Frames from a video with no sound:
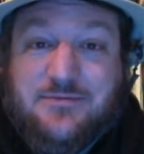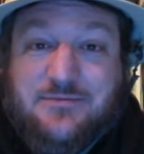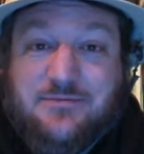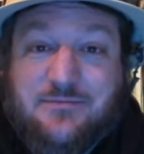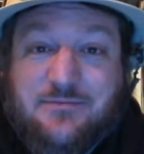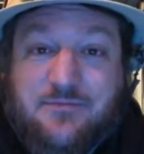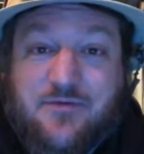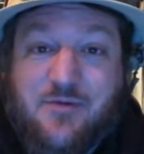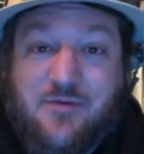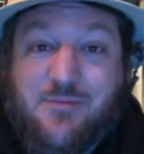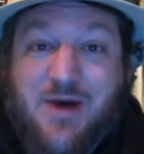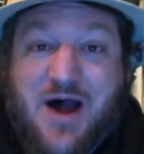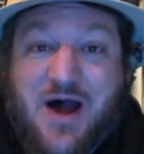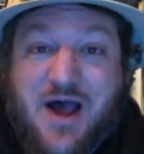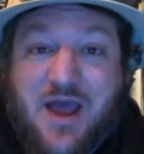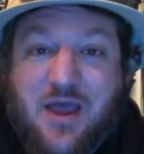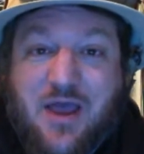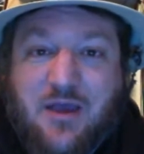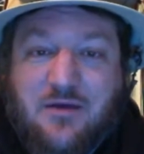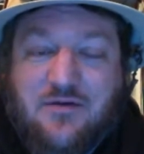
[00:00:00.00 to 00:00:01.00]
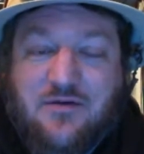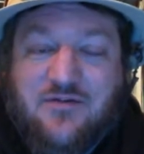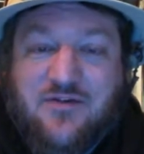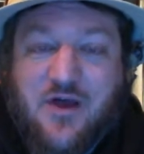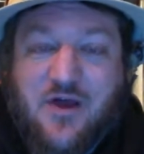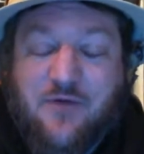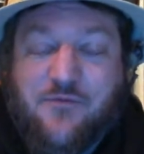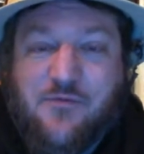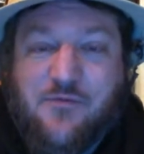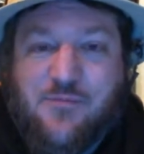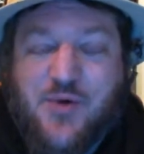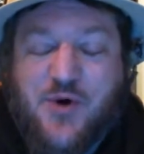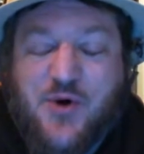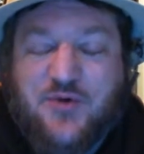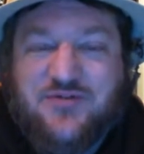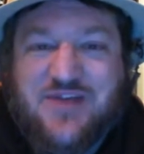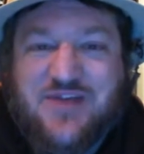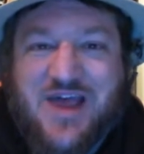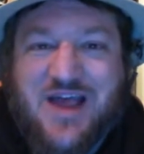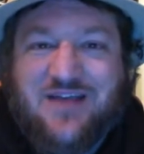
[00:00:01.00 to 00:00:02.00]
from my self
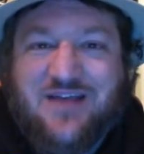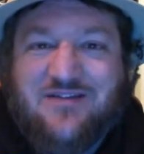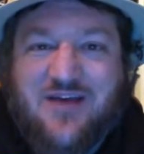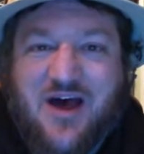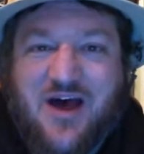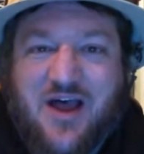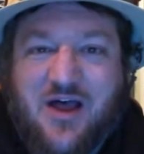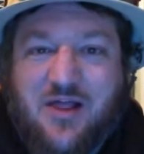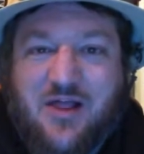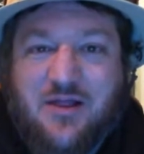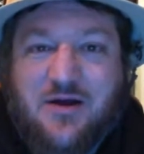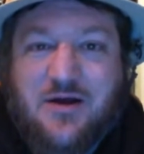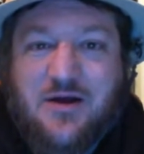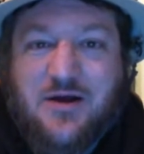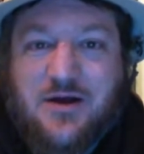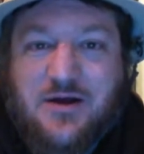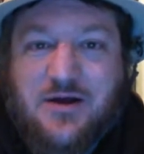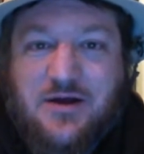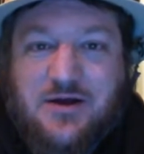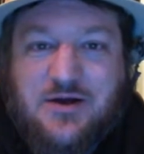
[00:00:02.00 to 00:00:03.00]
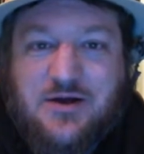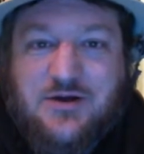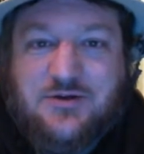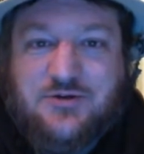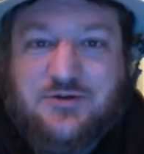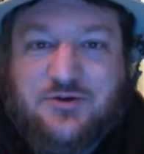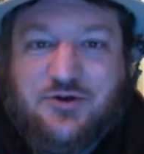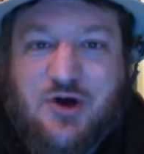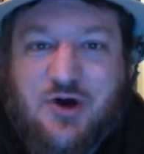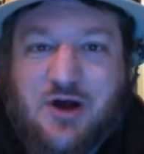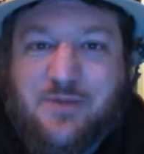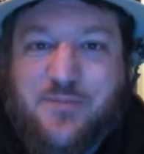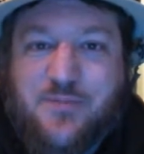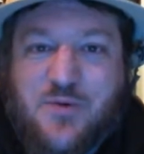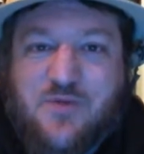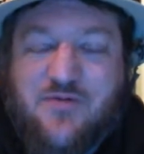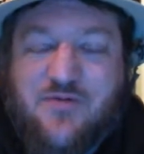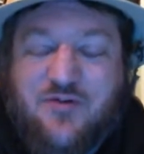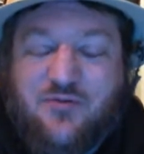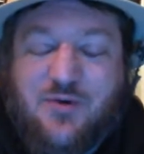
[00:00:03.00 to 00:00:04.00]
imposed exile to talk
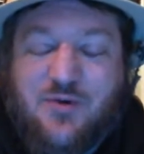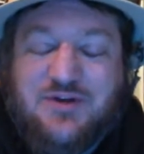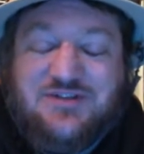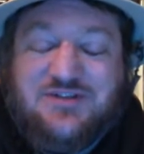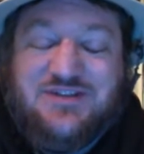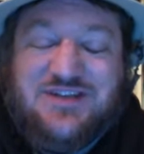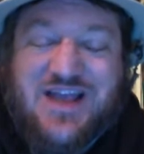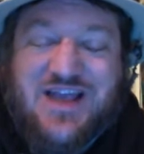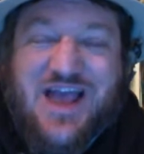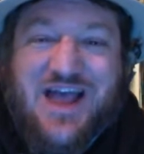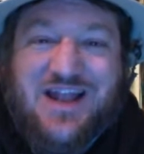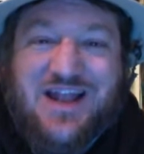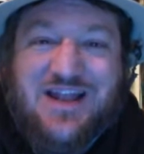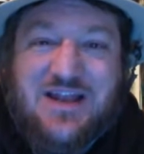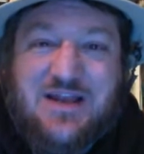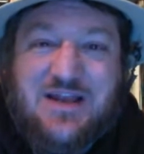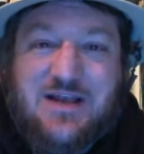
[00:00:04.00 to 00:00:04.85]
movies once again.